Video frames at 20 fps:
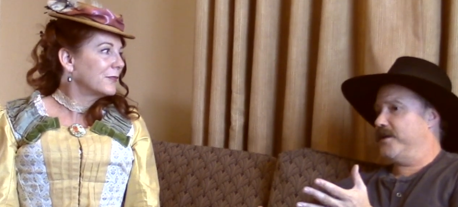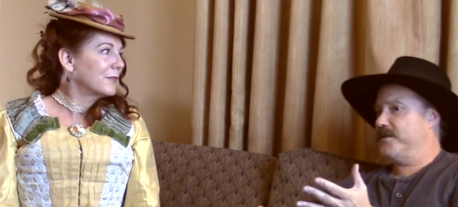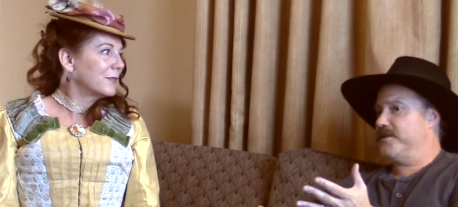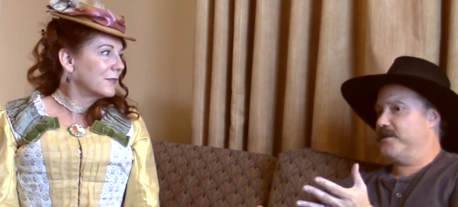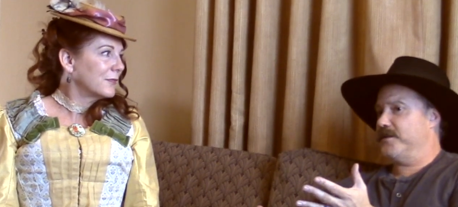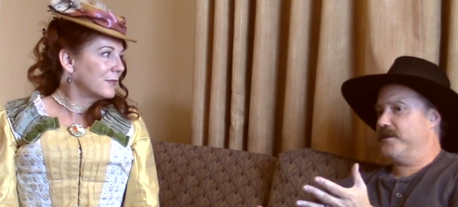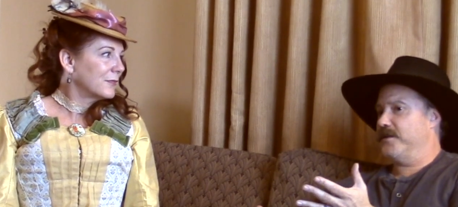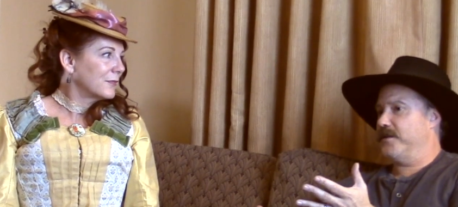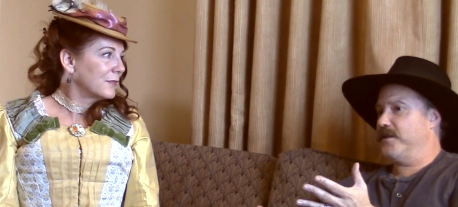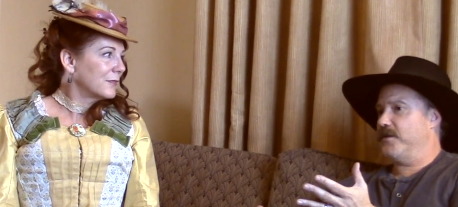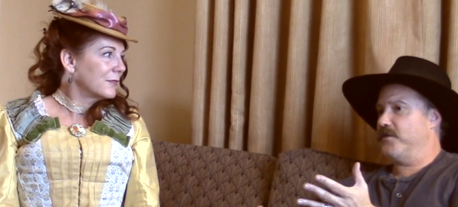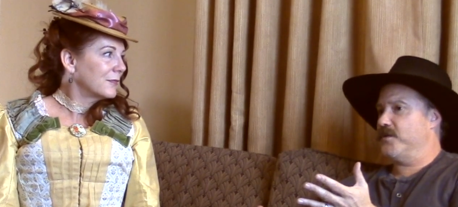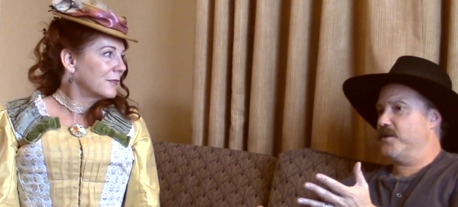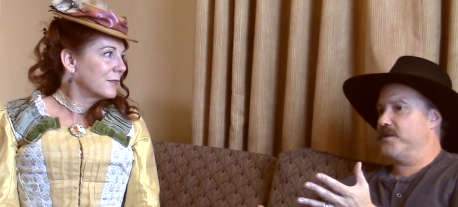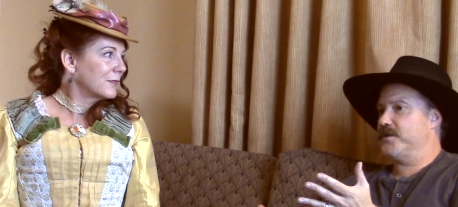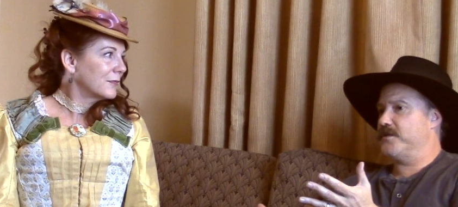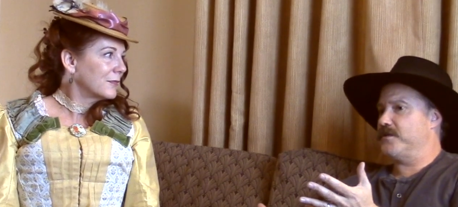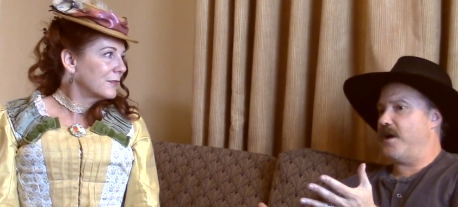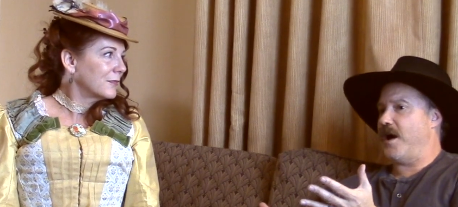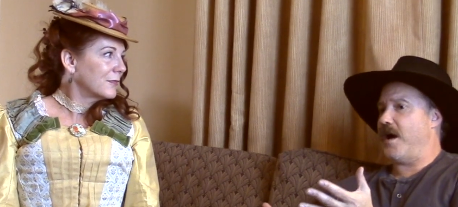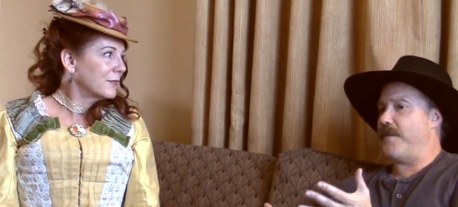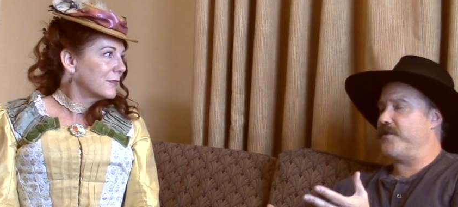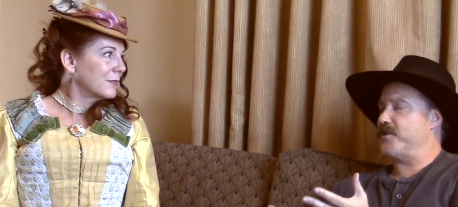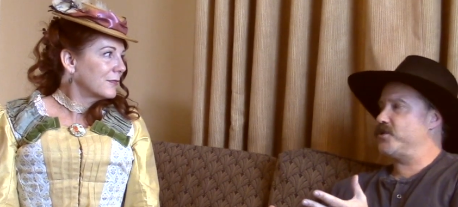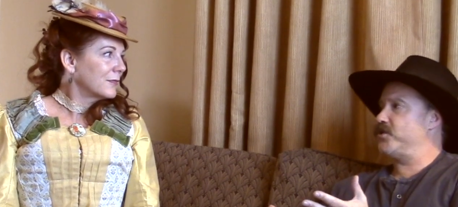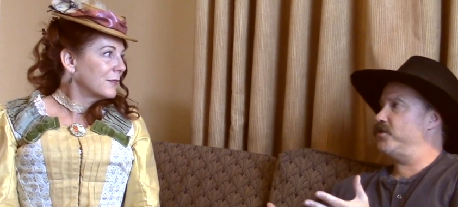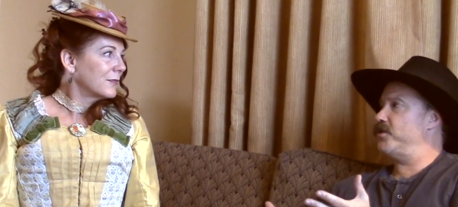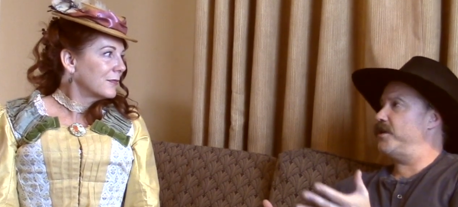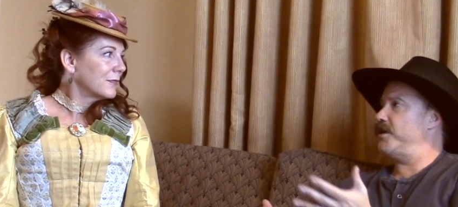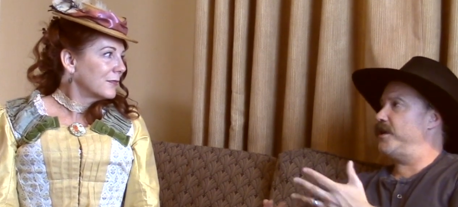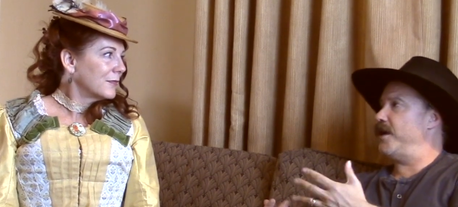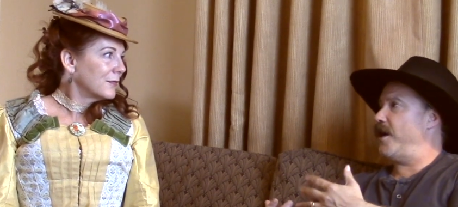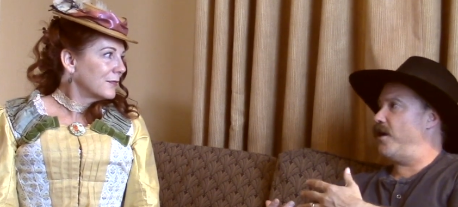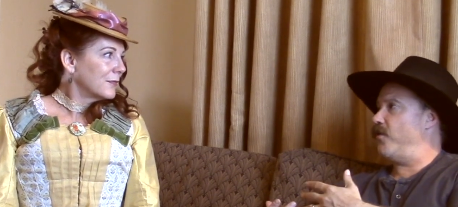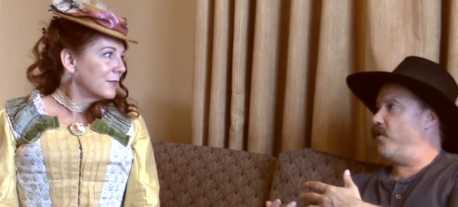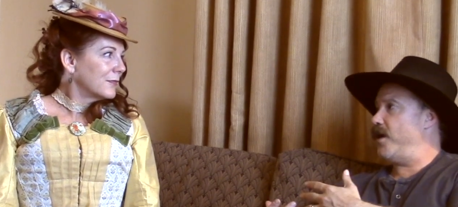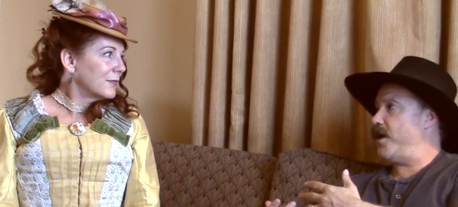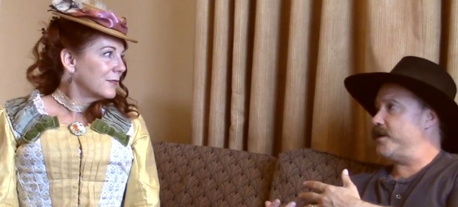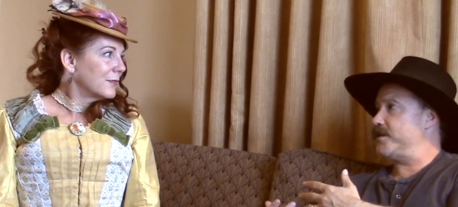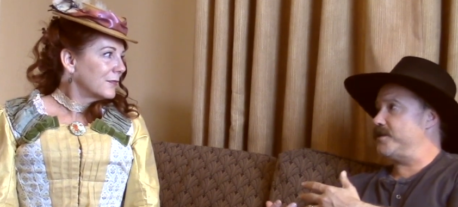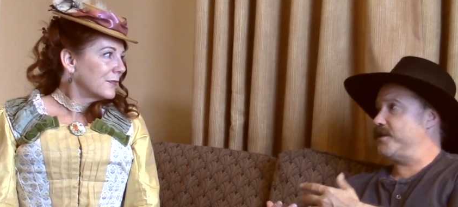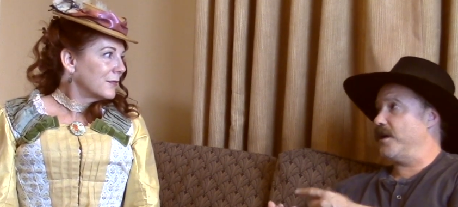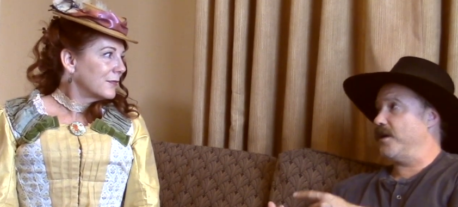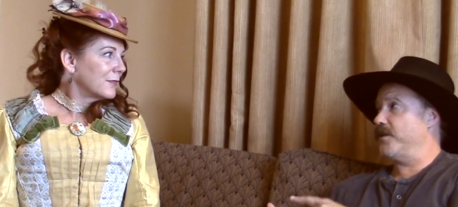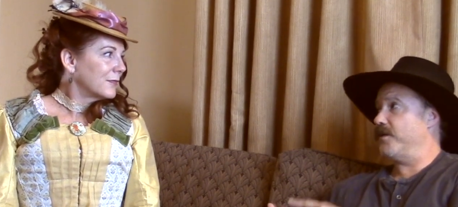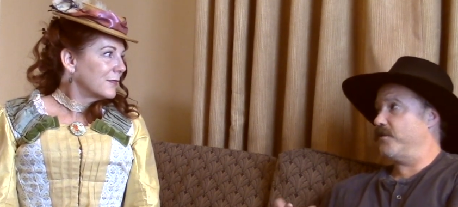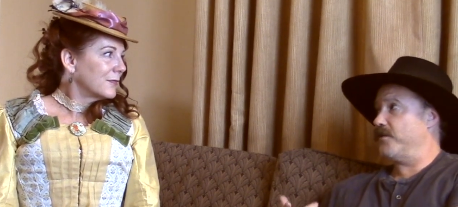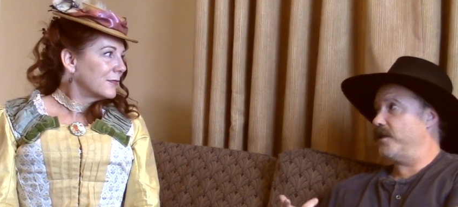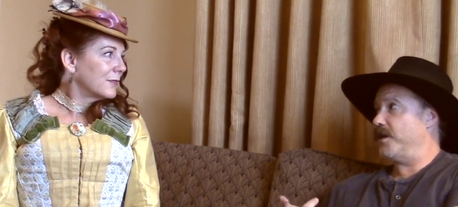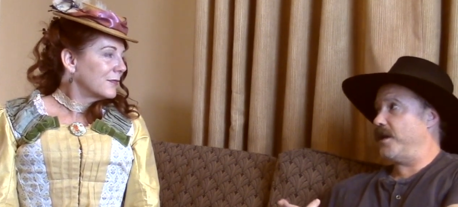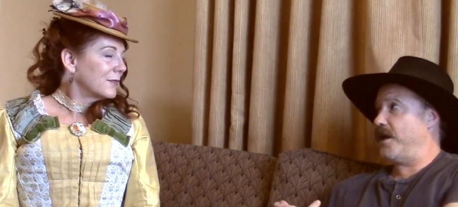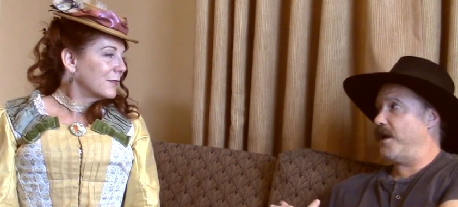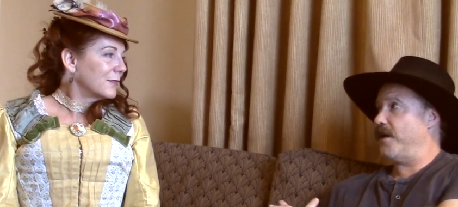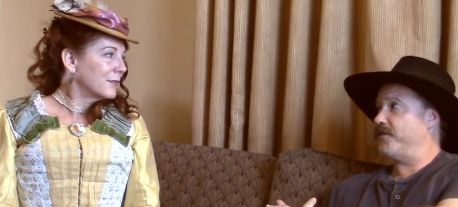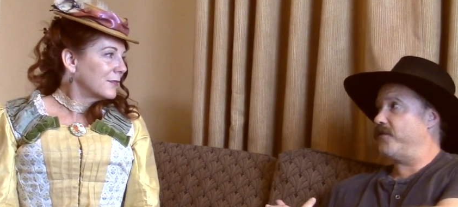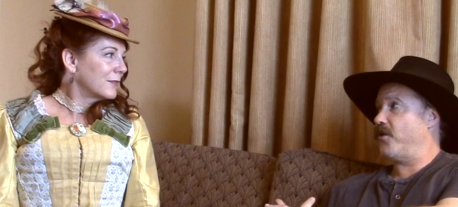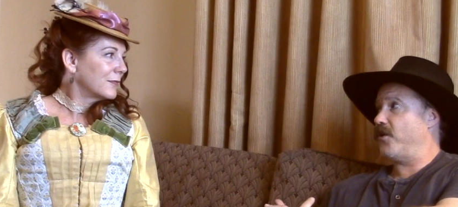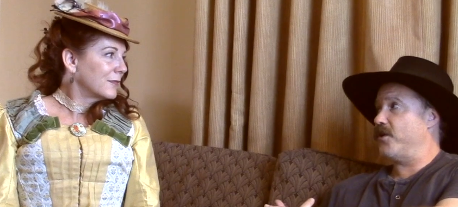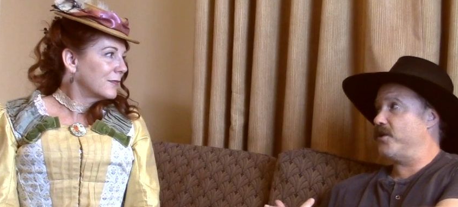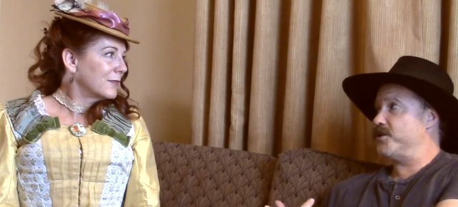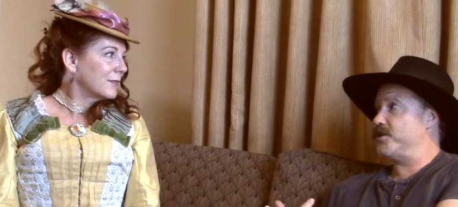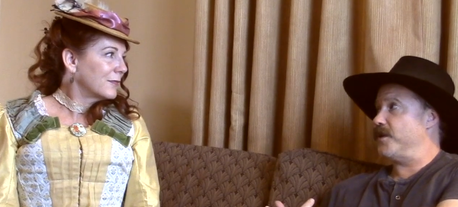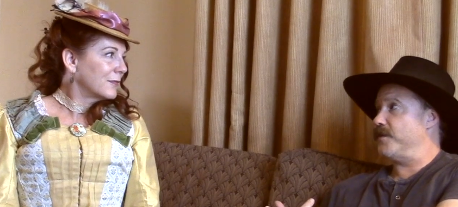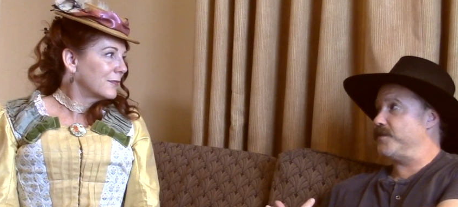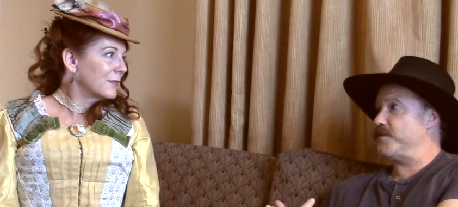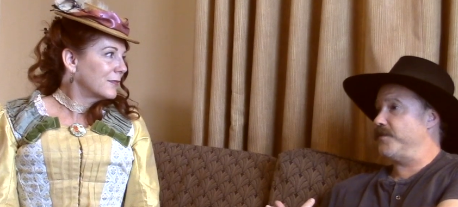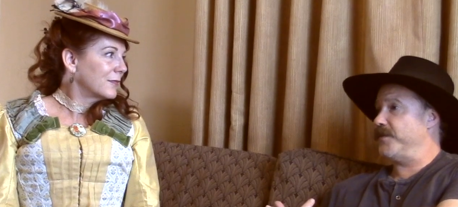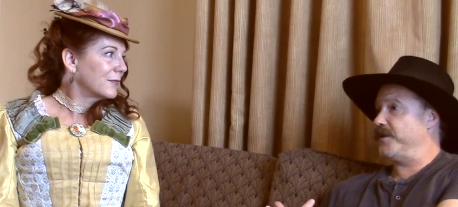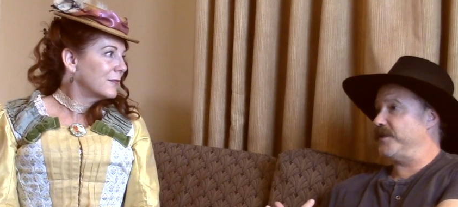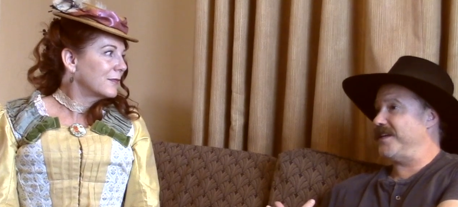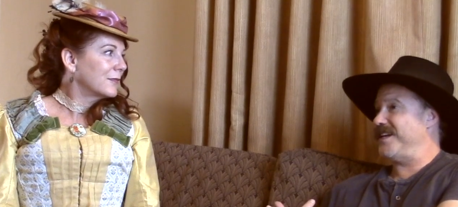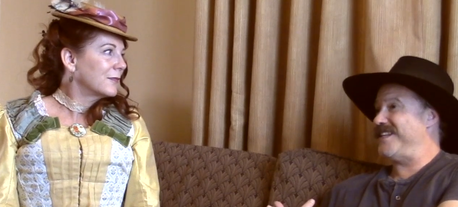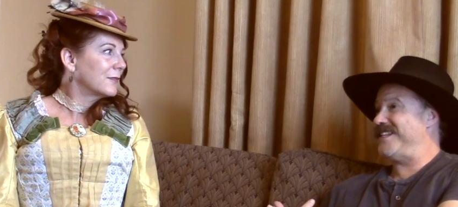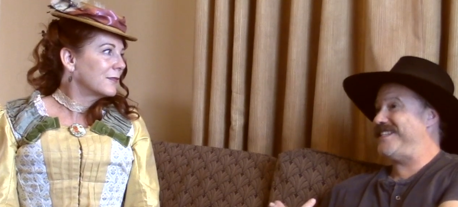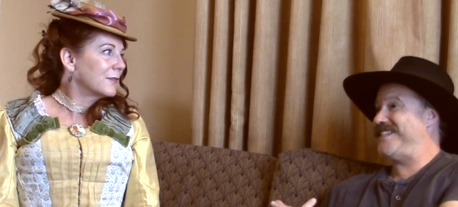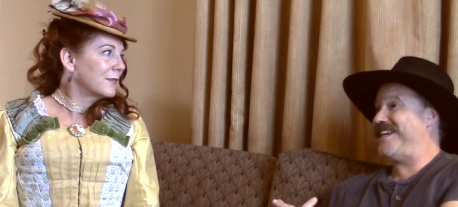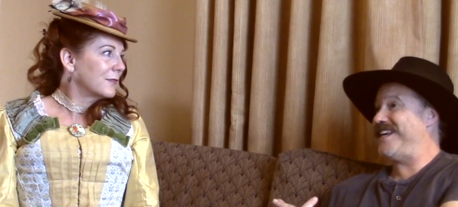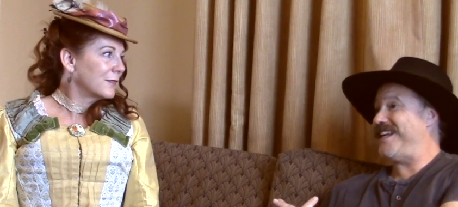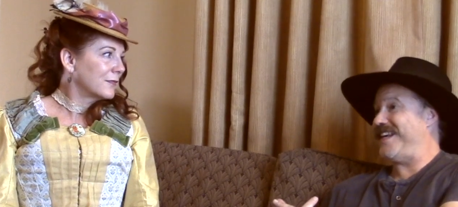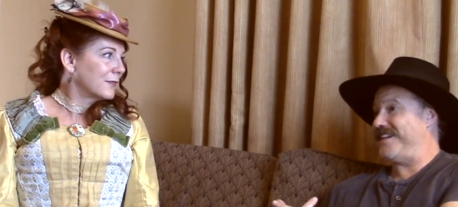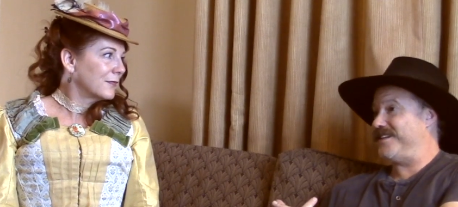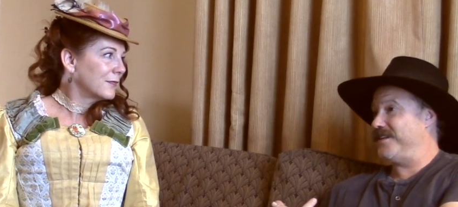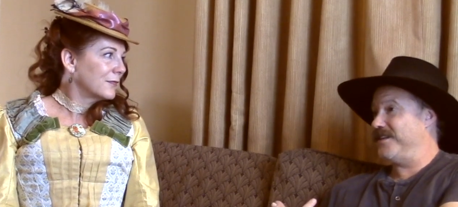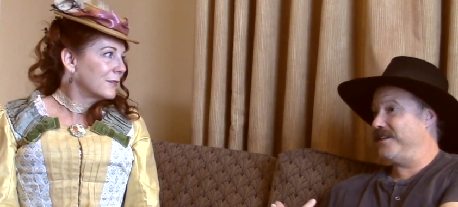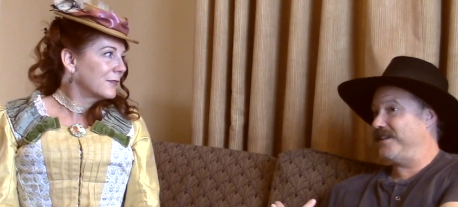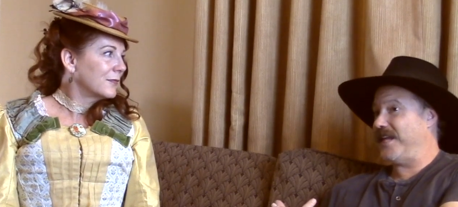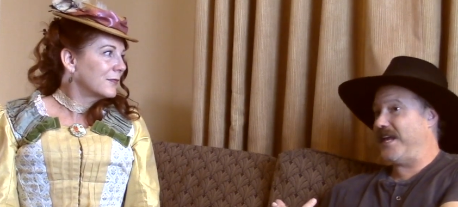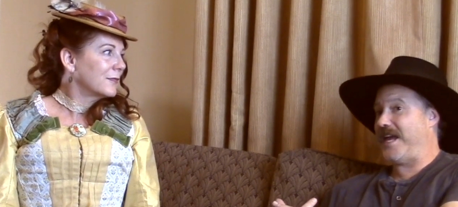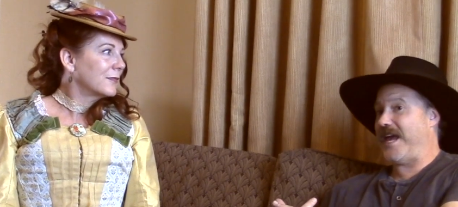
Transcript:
Speaker 1: And there was opportunity out west. Now they were going to have hardships, but they did it.